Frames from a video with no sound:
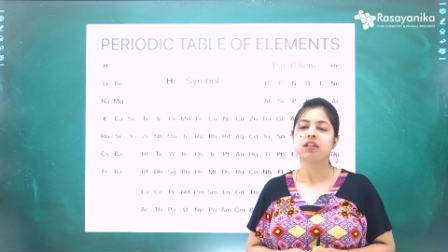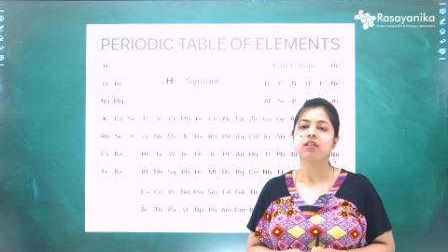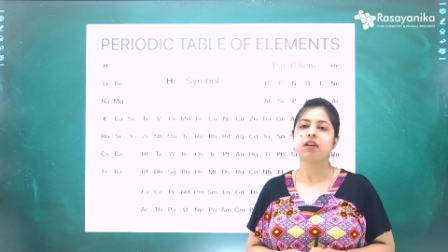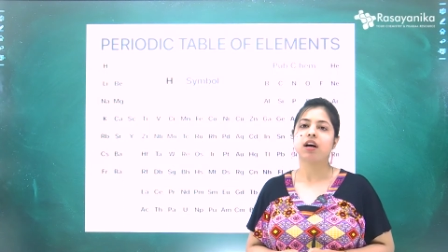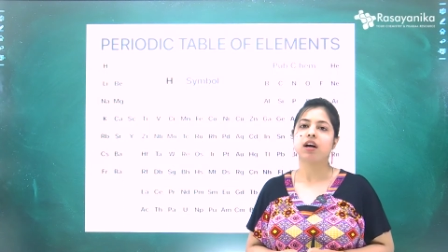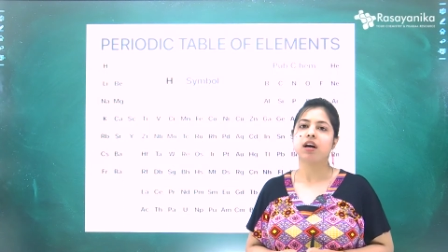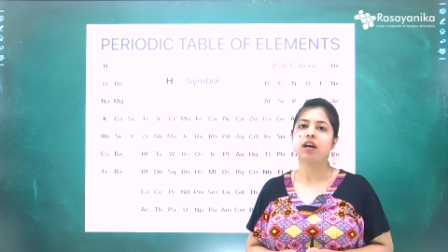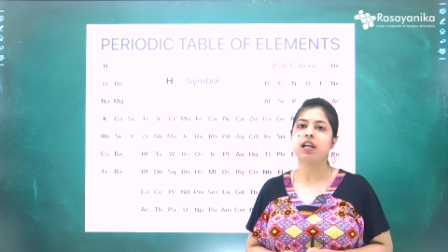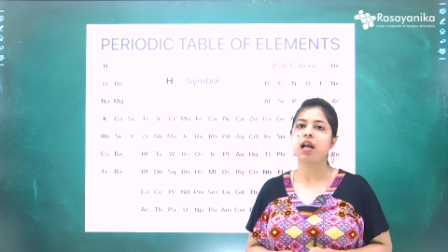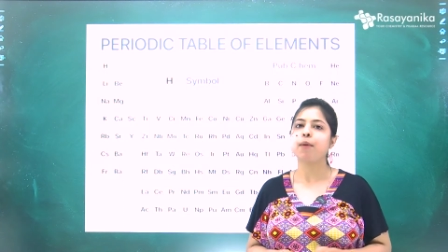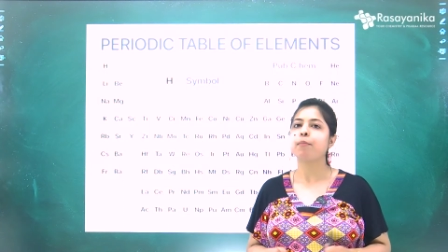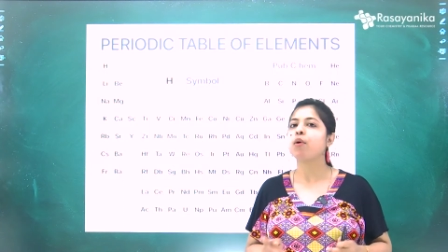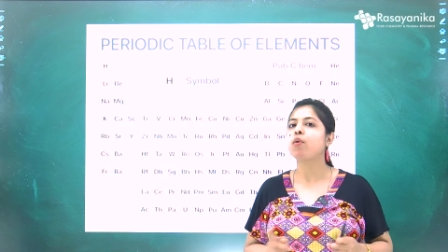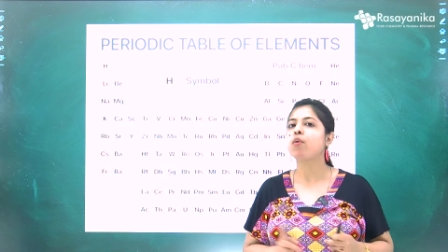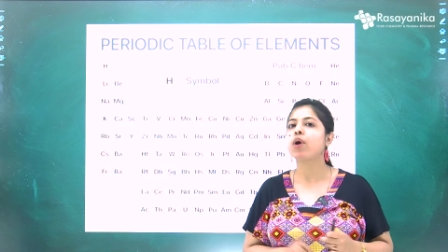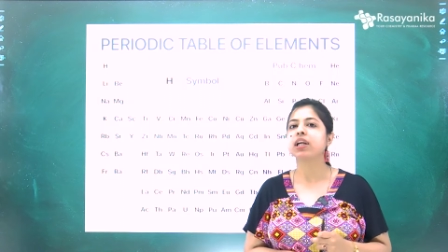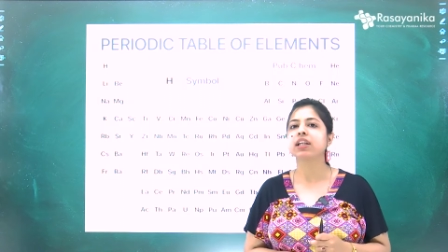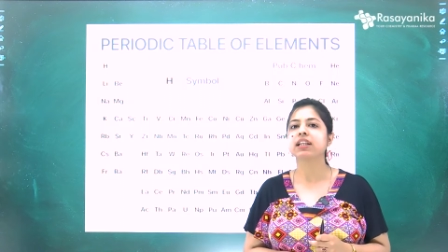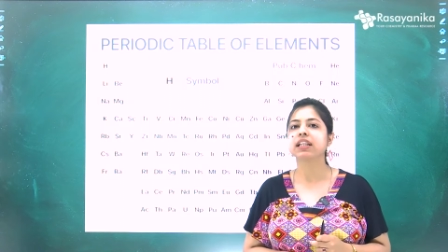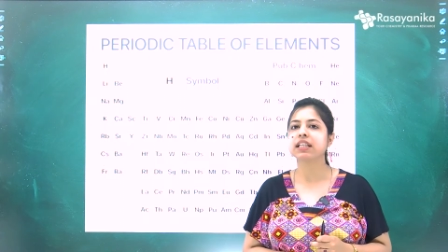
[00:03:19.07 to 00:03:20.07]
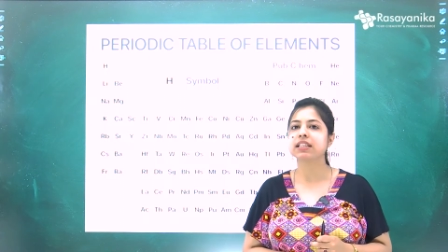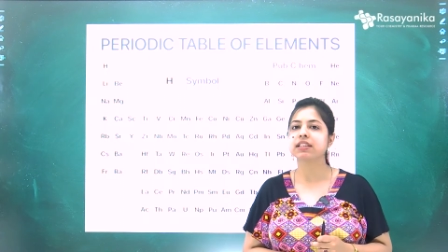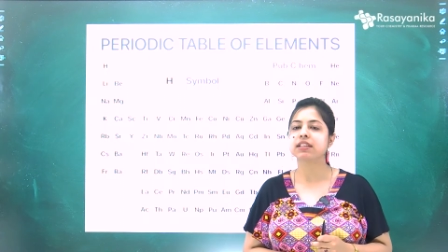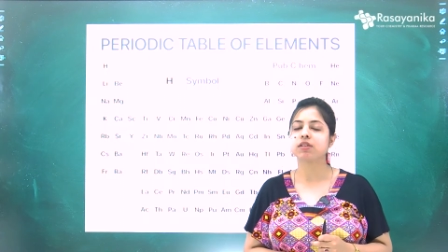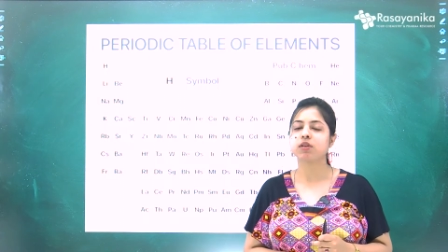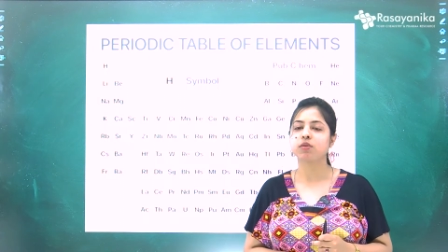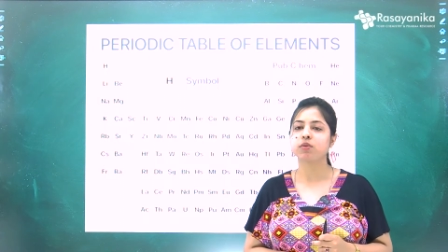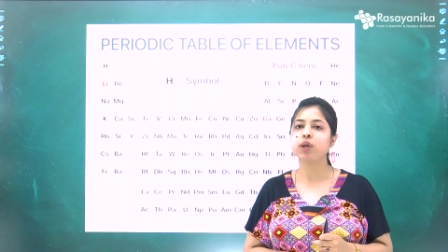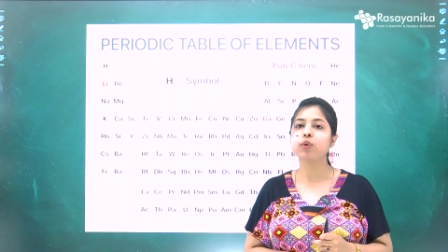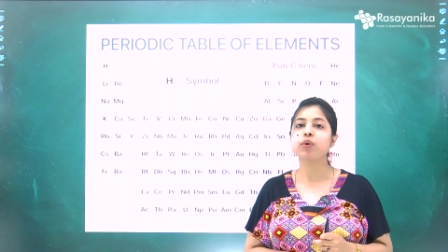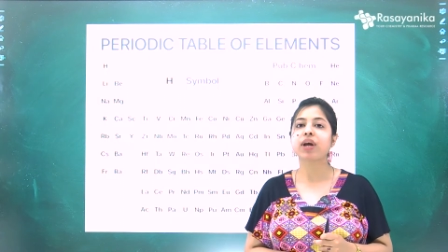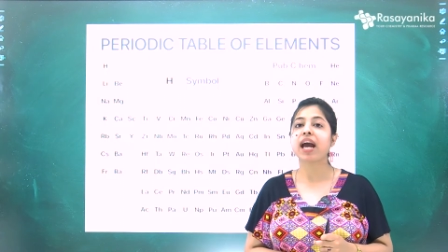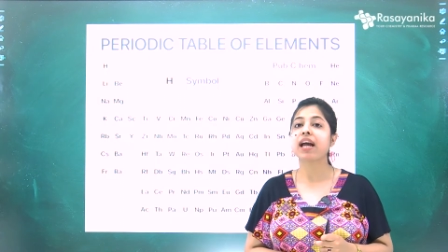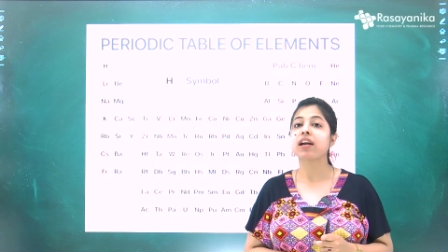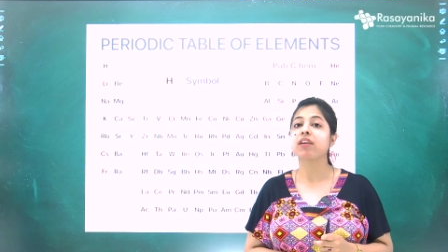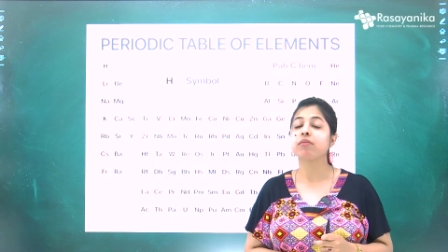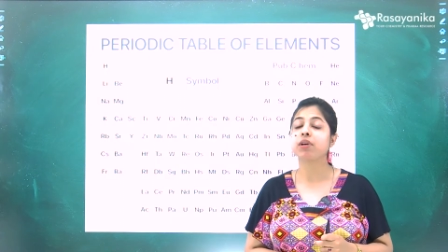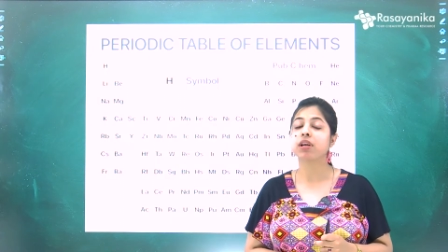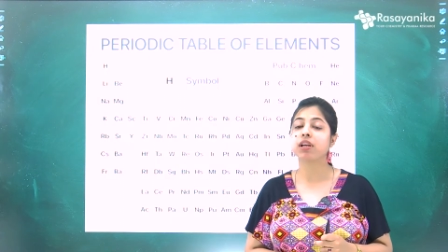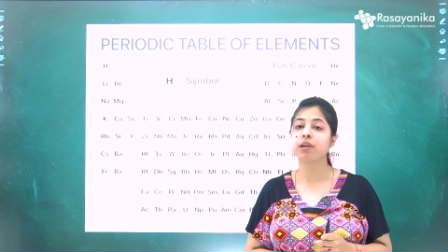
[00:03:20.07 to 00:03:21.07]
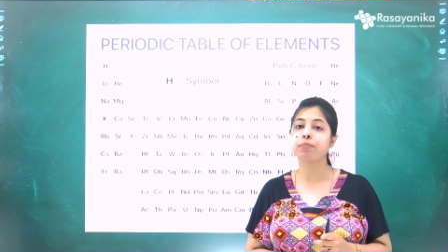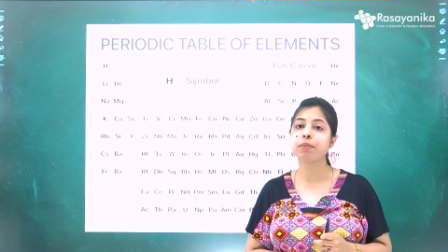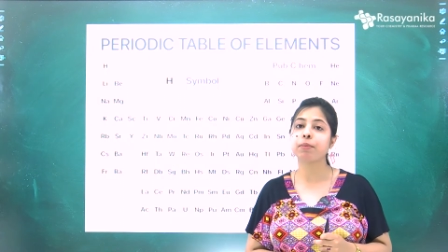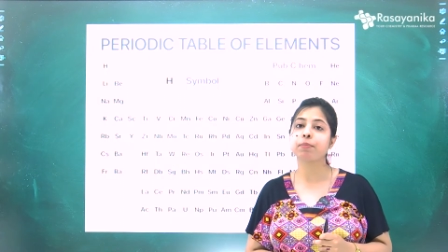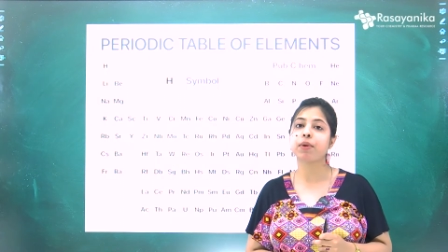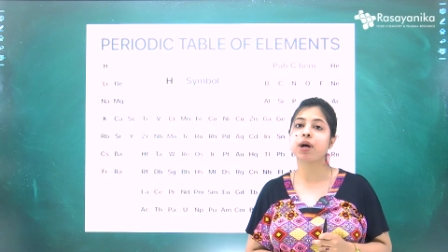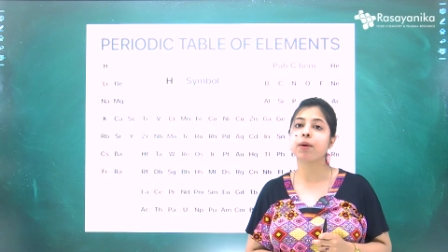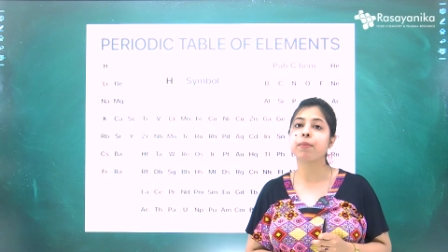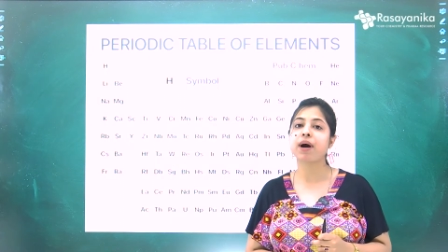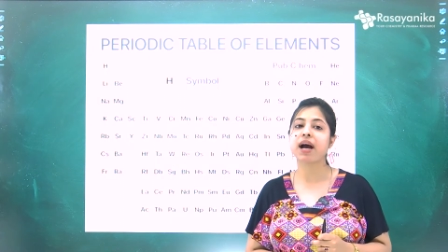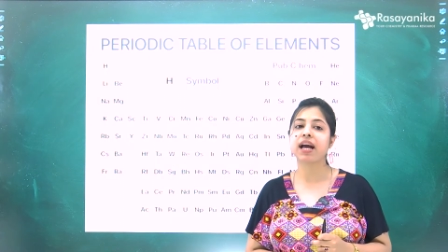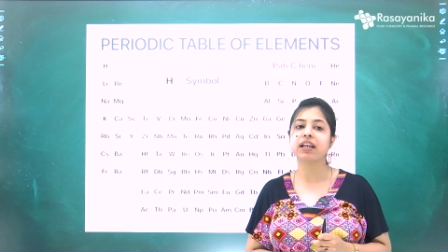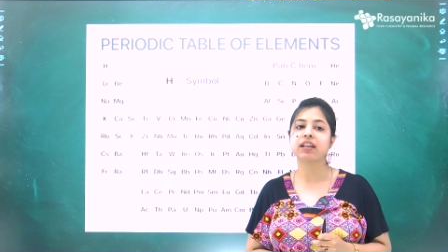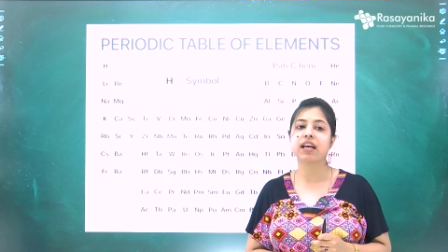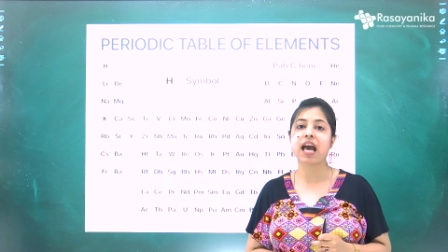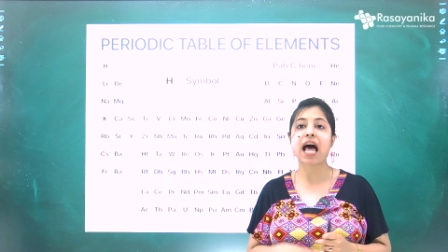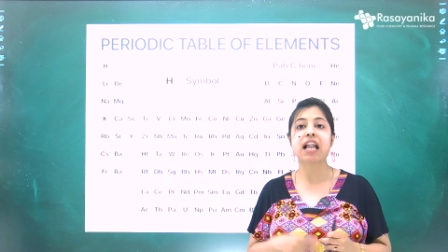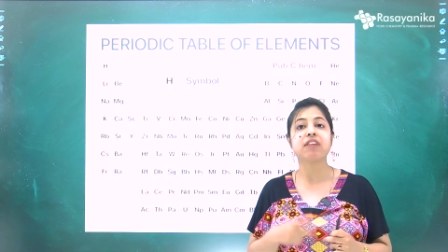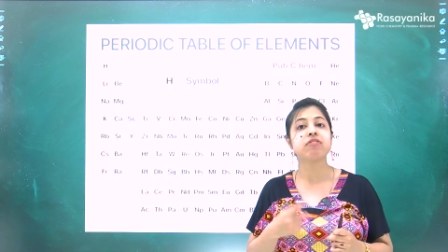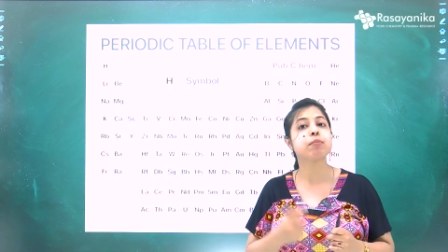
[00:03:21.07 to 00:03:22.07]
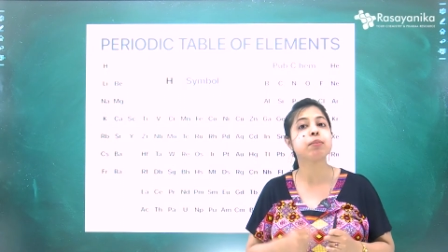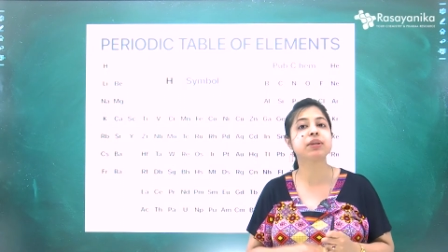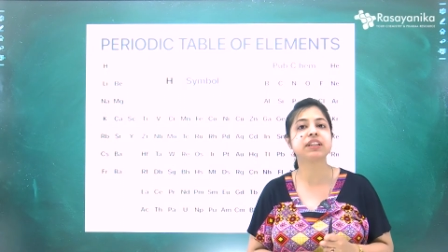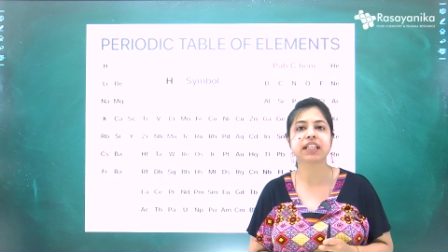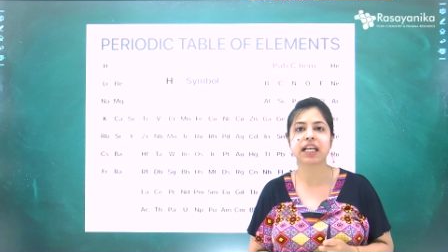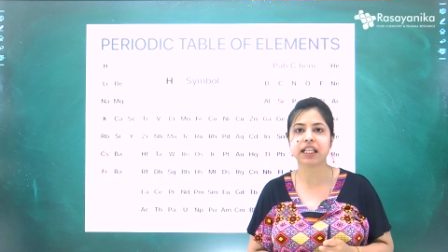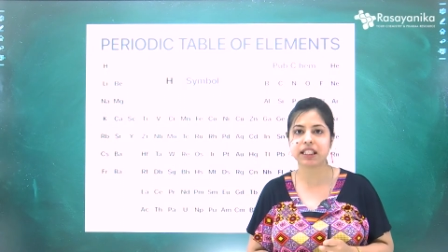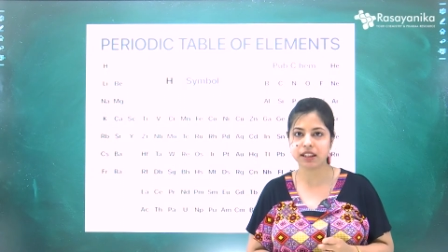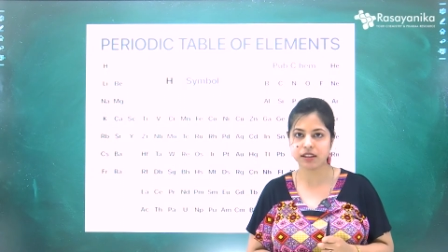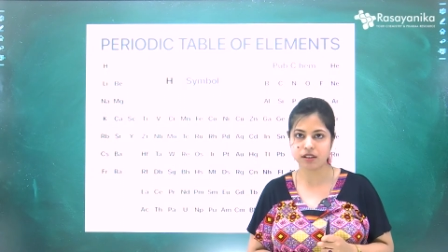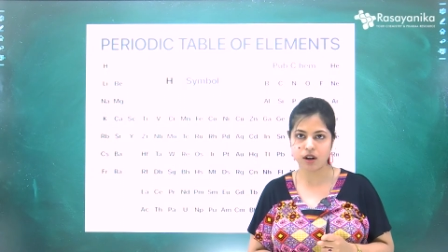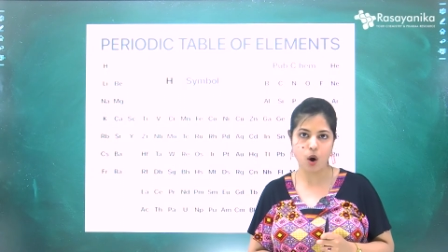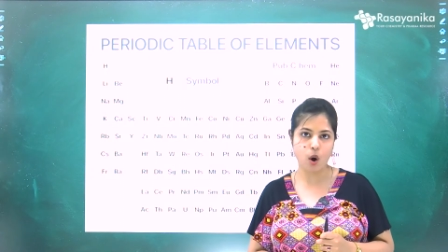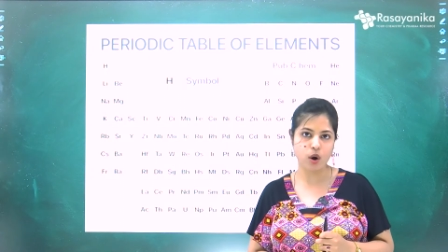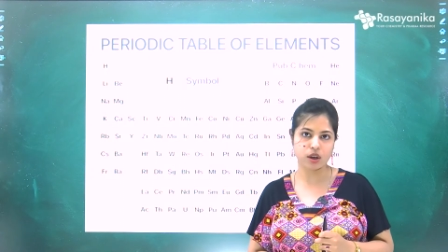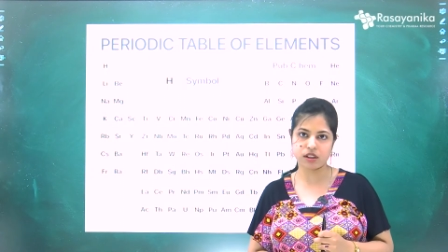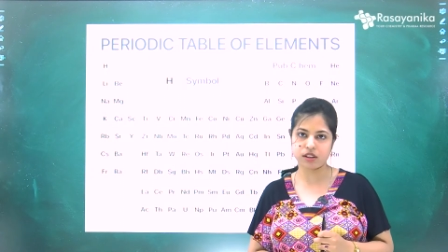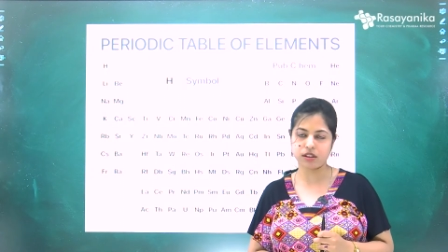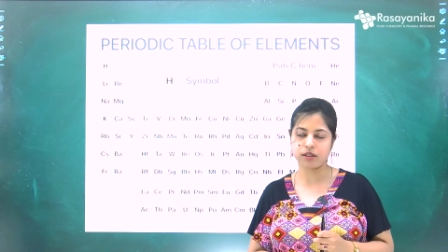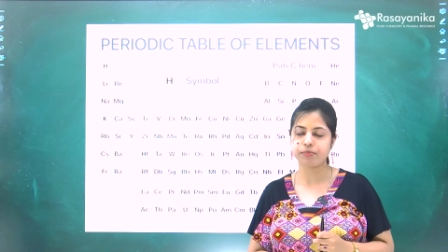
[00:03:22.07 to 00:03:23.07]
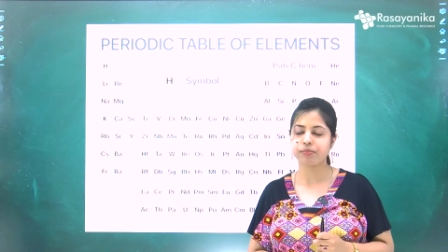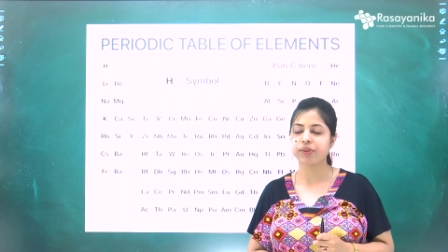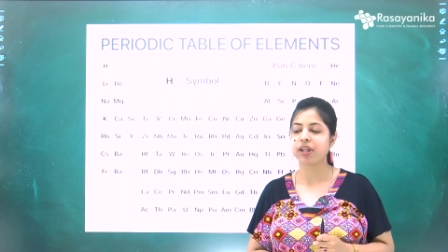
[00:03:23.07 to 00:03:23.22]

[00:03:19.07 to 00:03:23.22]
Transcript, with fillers: Uh, number one is you can remember by alphabetically order.